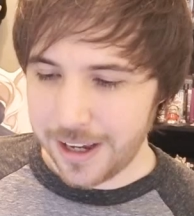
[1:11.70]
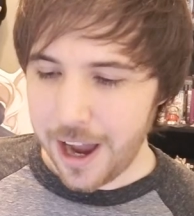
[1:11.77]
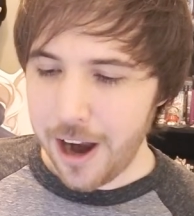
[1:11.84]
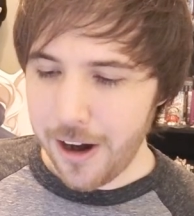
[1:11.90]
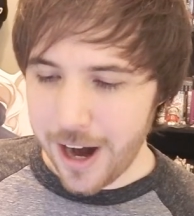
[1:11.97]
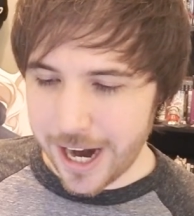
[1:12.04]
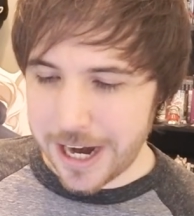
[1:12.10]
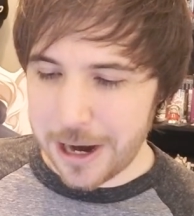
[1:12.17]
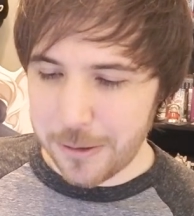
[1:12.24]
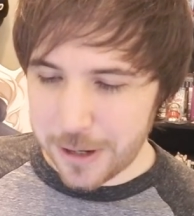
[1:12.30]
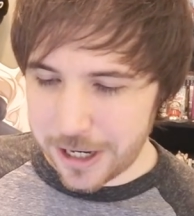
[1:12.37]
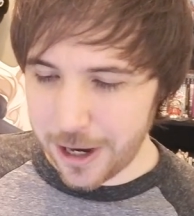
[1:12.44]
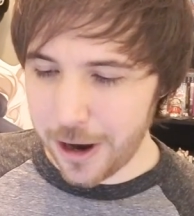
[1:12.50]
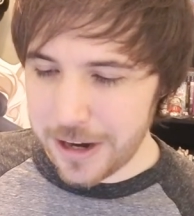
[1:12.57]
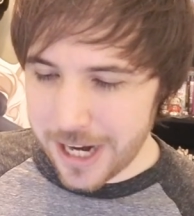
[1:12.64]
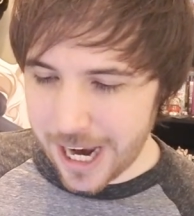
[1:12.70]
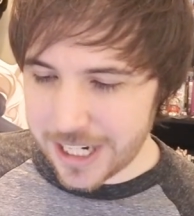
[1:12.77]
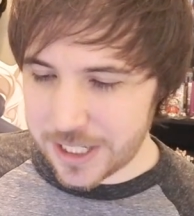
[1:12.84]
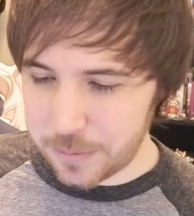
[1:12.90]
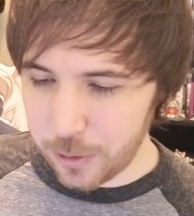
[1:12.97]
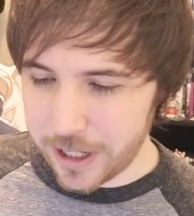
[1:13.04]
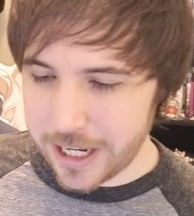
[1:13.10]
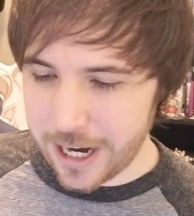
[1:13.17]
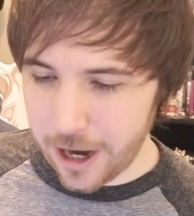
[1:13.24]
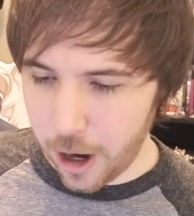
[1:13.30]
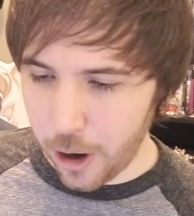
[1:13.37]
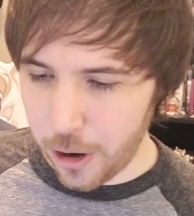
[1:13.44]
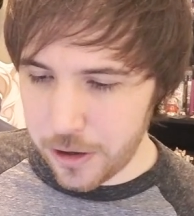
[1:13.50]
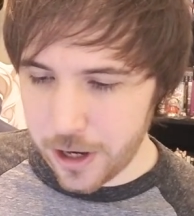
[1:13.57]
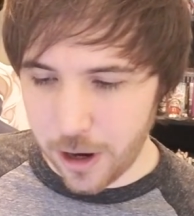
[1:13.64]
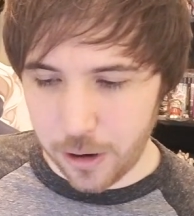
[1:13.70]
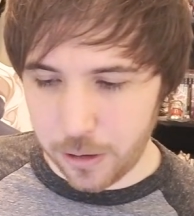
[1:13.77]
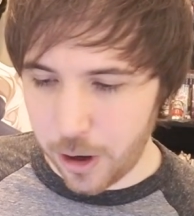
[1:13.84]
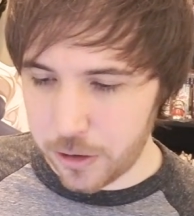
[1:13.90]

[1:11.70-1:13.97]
Alright, here we go. Nice one here. Oh no.